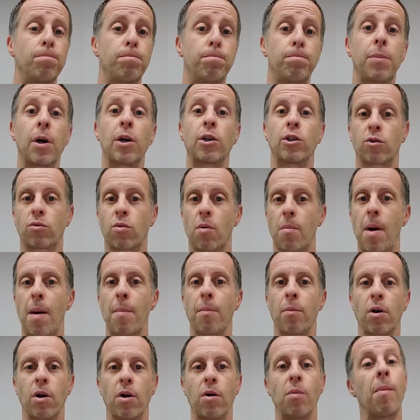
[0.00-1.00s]
But just
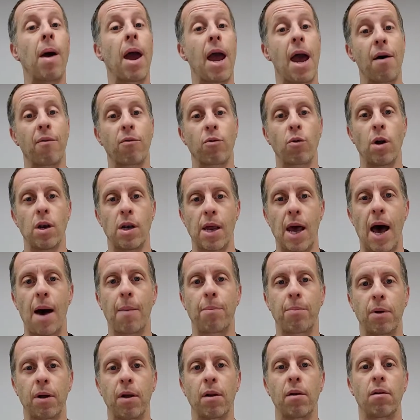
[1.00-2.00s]
remember, you may have to
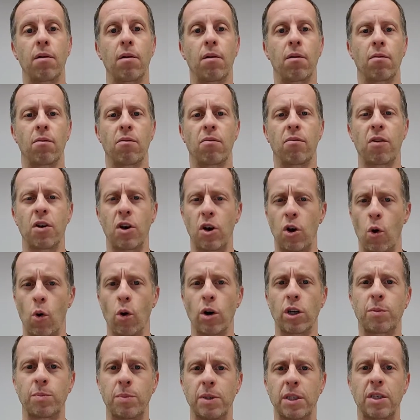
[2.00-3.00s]
adapt it for
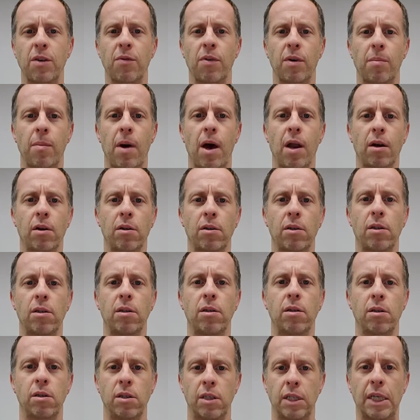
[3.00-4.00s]
your specific
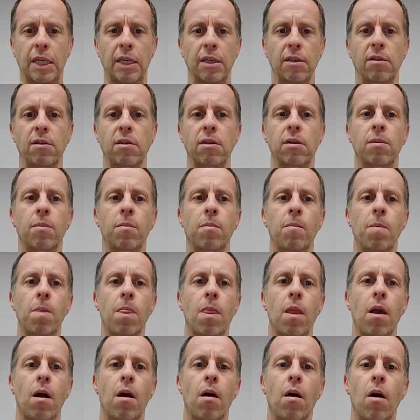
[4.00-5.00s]
medical needs.
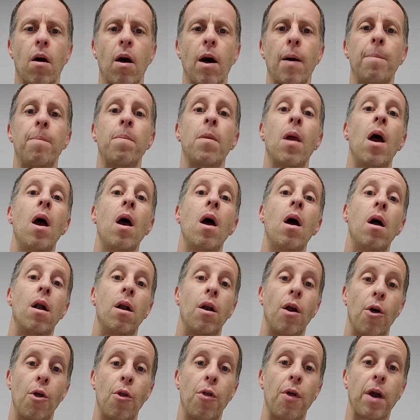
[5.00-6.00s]
All right.
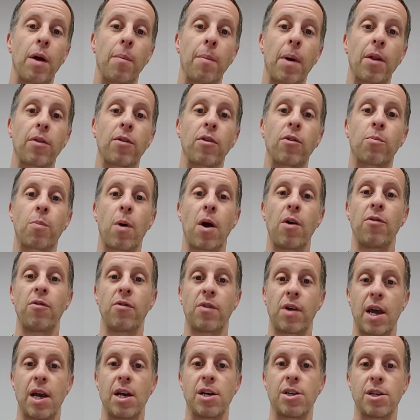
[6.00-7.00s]
Another thing about this
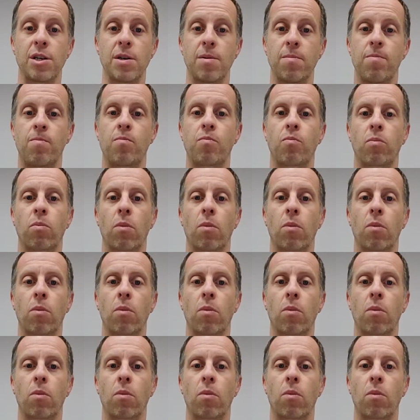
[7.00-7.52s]
presentation